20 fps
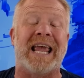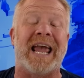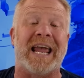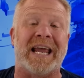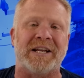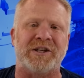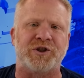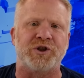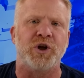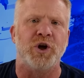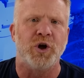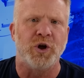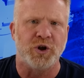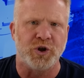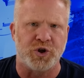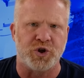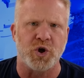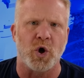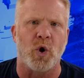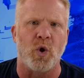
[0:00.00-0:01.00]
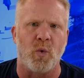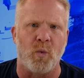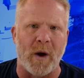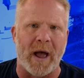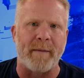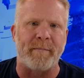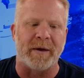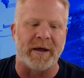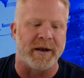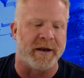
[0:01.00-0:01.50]
case, Joel
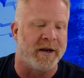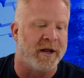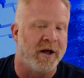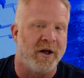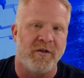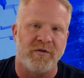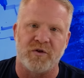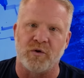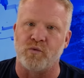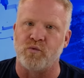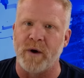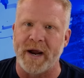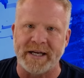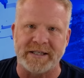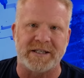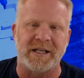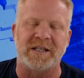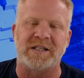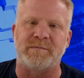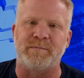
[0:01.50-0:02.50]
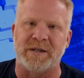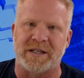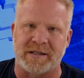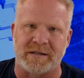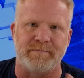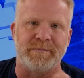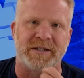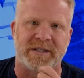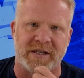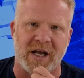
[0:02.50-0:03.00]
Webbon, the
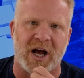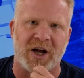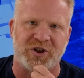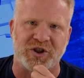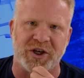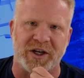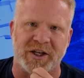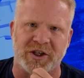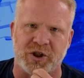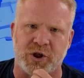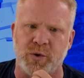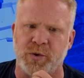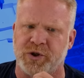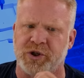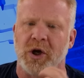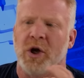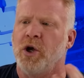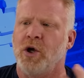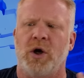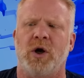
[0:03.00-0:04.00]
racist misogynist who's,